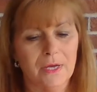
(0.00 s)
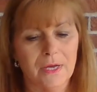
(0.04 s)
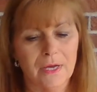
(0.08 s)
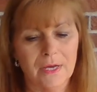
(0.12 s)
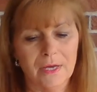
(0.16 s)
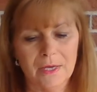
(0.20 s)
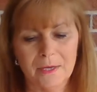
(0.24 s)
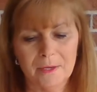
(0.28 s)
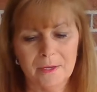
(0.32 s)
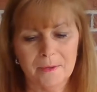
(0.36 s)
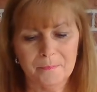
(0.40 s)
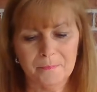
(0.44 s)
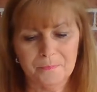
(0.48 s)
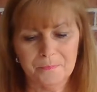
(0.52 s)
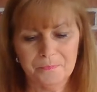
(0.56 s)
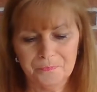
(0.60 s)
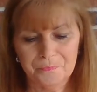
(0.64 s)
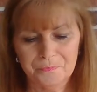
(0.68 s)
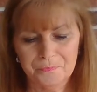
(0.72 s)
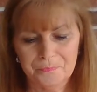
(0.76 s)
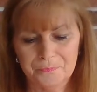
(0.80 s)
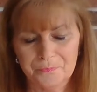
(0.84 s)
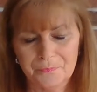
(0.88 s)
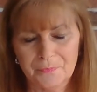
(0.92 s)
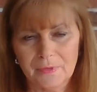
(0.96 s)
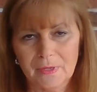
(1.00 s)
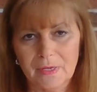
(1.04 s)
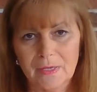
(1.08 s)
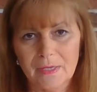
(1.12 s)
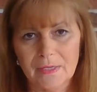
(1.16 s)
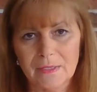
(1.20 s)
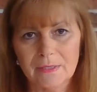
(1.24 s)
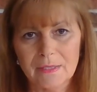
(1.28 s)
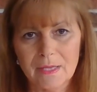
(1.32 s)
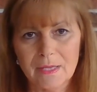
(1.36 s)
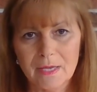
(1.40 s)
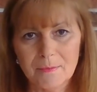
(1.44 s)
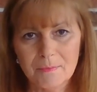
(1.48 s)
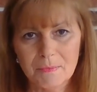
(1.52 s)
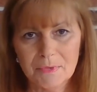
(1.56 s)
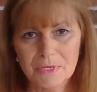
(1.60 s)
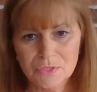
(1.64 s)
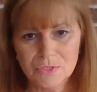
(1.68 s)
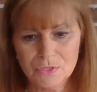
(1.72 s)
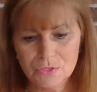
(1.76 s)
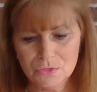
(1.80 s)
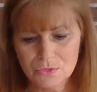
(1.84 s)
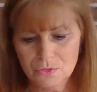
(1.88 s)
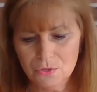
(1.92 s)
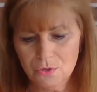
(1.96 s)
Um, Let me
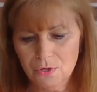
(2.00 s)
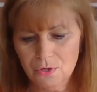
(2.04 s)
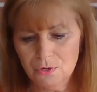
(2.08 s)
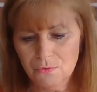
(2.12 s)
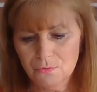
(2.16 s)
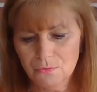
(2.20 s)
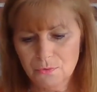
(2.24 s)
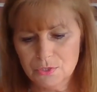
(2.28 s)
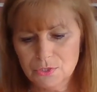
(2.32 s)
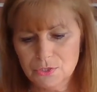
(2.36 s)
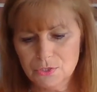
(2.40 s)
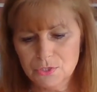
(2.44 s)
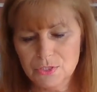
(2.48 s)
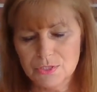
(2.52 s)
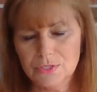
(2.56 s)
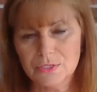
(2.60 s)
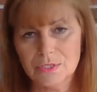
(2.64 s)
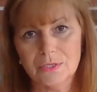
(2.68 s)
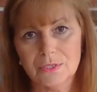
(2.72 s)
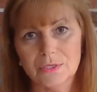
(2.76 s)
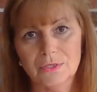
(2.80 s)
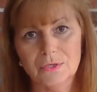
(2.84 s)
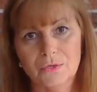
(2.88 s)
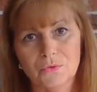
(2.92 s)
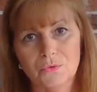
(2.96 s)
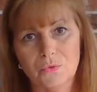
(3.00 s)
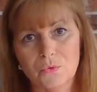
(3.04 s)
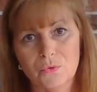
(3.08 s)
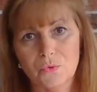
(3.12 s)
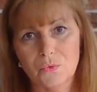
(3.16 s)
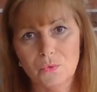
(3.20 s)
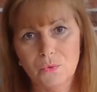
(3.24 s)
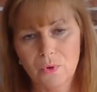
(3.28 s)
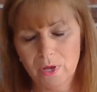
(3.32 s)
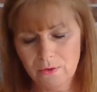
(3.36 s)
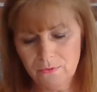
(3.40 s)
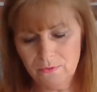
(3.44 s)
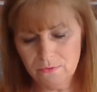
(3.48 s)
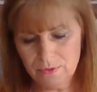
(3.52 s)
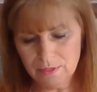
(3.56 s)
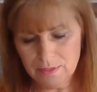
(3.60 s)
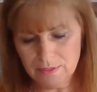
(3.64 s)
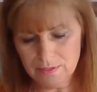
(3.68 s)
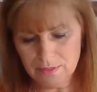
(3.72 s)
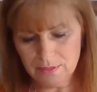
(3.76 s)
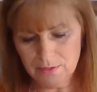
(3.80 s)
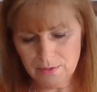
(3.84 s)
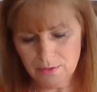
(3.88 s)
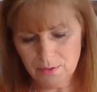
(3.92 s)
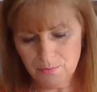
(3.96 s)
start with just a little quote
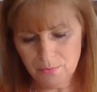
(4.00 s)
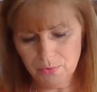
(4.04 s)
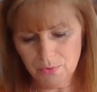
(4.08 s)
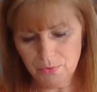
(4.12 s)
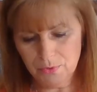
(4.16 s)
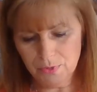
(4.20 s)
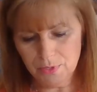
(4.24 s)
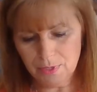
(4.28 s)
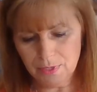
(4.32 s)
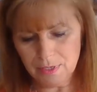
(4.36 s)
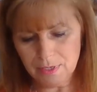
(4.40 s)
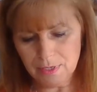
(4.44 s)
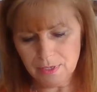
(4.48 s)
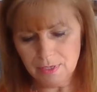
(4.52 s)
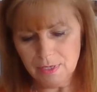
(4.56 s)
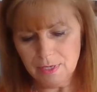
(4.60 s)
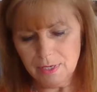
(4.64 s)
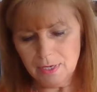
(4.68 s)
that's in the book.